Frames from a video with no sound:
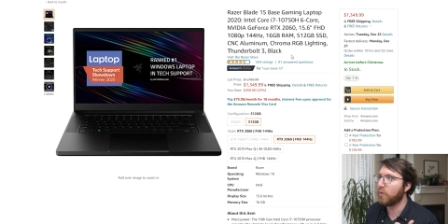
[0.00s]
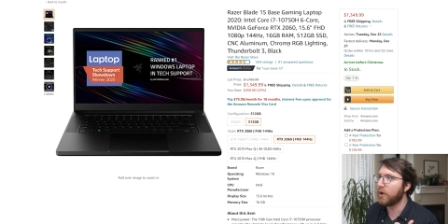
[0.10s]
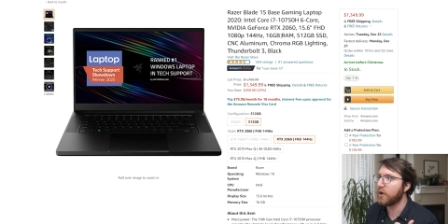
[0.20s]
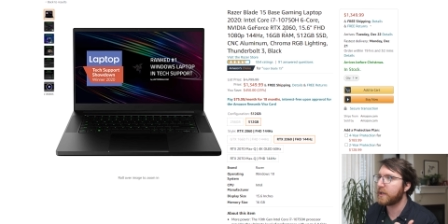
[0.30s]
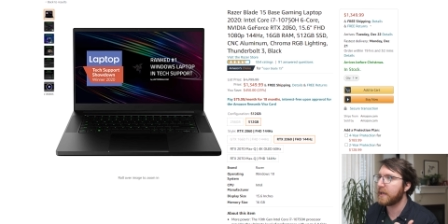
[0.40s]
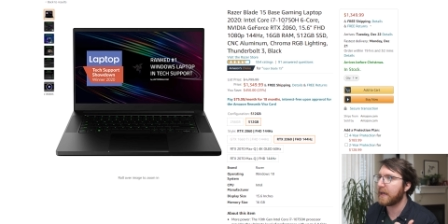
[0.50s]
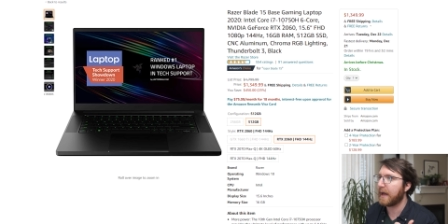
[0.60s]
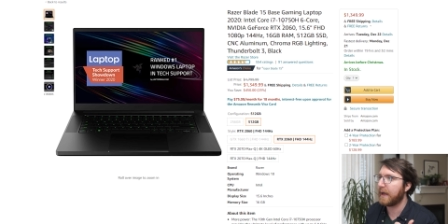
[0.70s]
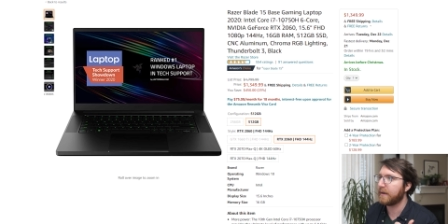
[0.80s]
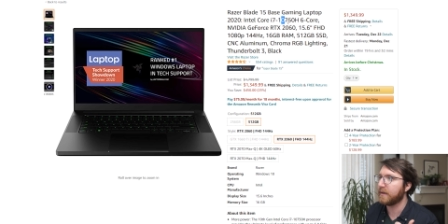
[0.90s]
we're looking
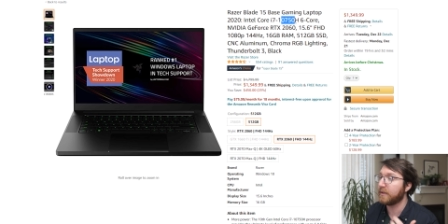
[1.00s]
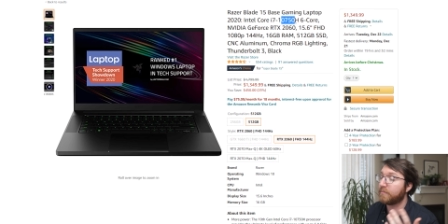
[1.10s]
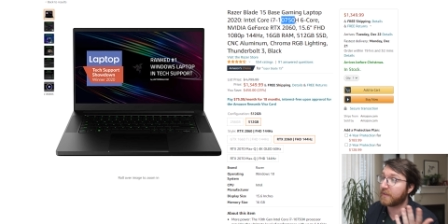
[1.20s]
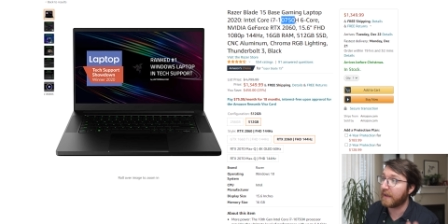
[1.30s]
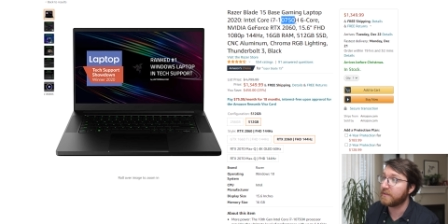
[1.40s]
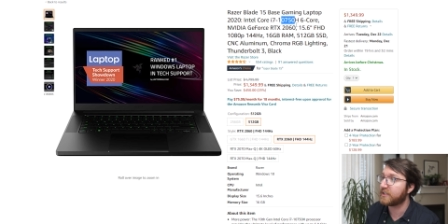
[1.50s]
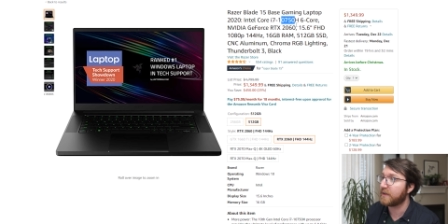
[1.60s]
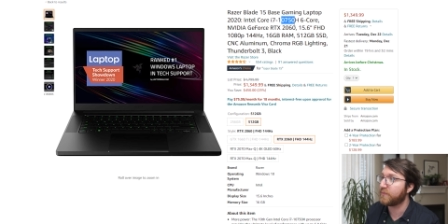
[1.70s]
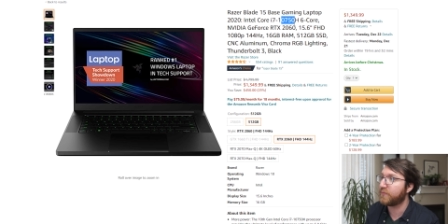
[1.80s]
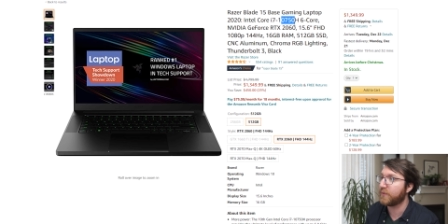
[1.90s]
at a
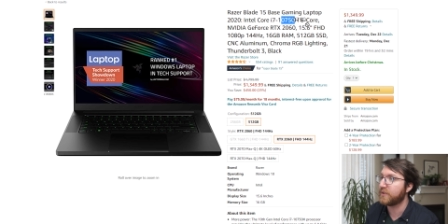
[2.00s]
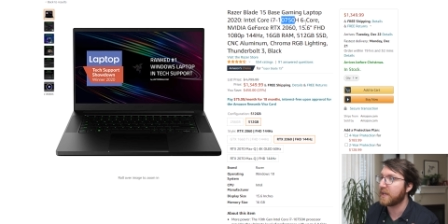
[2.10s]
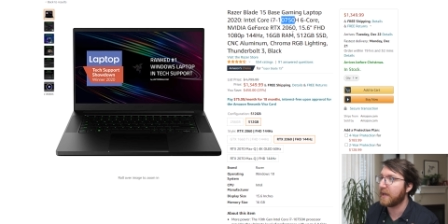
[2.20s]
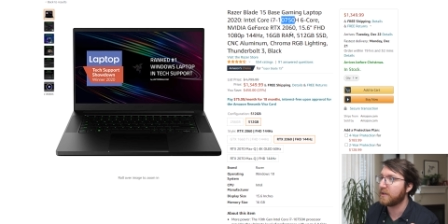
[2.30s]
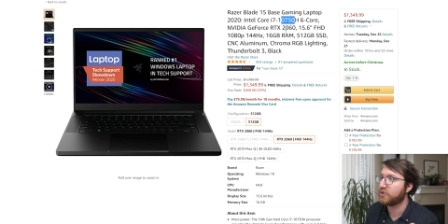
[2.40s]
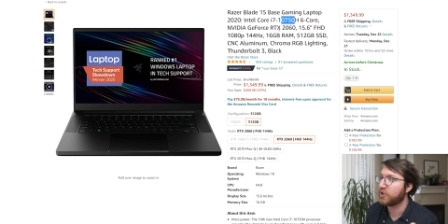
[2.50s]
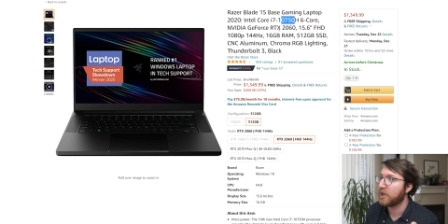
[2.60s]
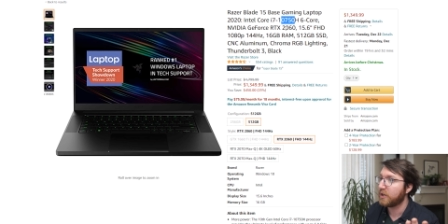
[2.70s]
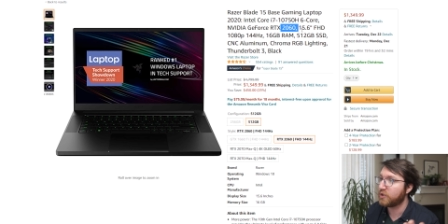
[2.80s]
10750H,